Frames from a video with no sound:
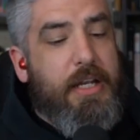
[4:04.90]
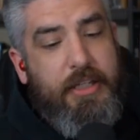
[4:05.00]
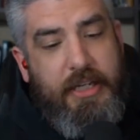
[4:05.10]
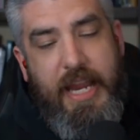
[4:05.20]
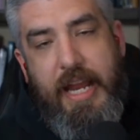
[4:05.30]

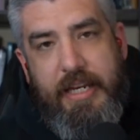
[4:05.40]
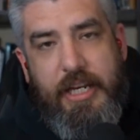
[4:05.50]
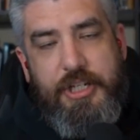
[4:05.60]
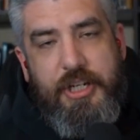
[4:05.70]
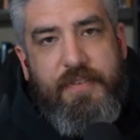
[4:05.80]
you can't eat
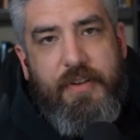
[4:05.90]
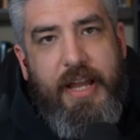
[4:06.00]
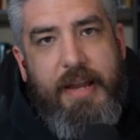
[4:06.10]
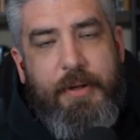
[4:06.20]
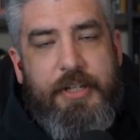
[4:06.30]
a Chick Fil
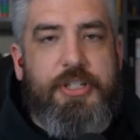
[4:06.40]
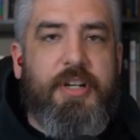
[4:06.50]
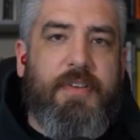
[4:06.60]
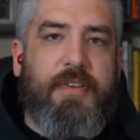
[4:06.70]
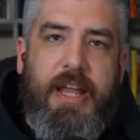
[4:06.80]
A because
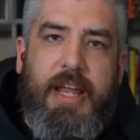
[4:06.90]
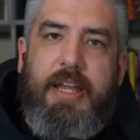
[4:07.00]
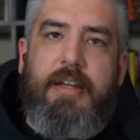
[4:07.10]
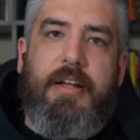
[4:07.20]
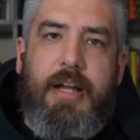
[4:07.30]
Chick Fil
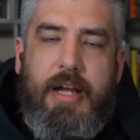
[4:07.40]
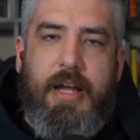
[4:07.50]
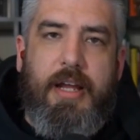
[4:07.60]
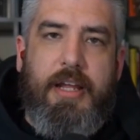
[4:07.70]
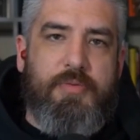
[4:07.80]
A
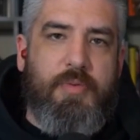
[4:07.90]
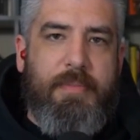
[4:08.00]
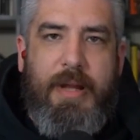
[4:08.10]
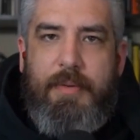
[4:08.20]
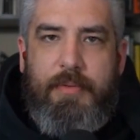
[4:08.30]
uh, is
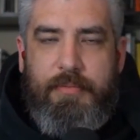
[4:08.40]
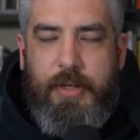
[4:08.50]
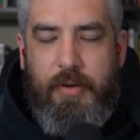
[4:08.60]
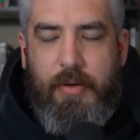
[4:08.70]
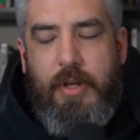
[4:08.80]
run by
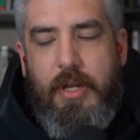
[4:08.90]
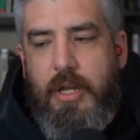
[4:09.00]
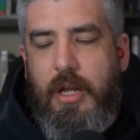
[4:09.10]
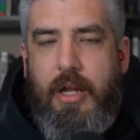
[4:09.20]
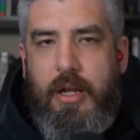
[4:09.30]
you know
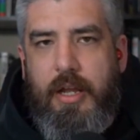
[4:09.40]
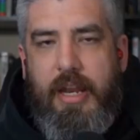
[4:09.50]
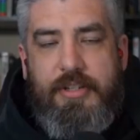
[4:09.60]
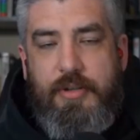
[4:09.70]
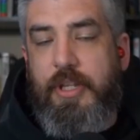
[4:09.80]
uh, it
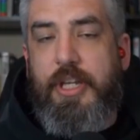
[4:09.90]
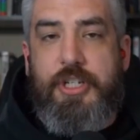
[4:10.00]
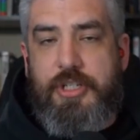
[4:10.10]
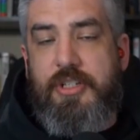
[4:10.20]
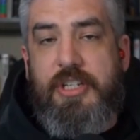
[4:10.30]
has a
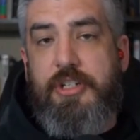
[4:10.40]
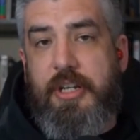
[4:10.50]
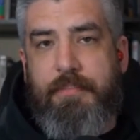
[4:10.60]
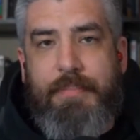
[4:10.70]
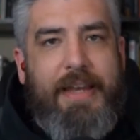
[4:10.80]
religious
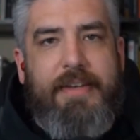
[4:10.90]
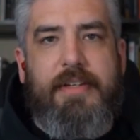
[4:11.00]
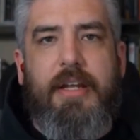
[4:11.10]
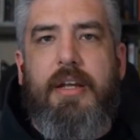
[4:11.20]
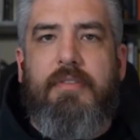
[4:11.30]
essentially bent
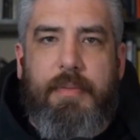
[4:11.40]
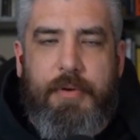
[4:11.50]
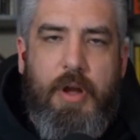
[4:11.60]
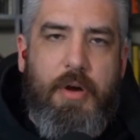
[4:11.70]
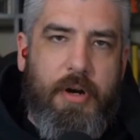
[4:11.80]
from
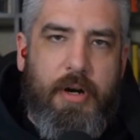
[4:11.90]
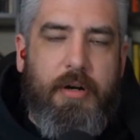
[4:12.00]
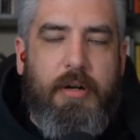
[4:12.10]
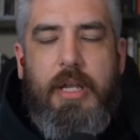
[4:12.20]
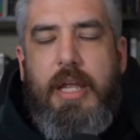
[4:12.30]
their owner.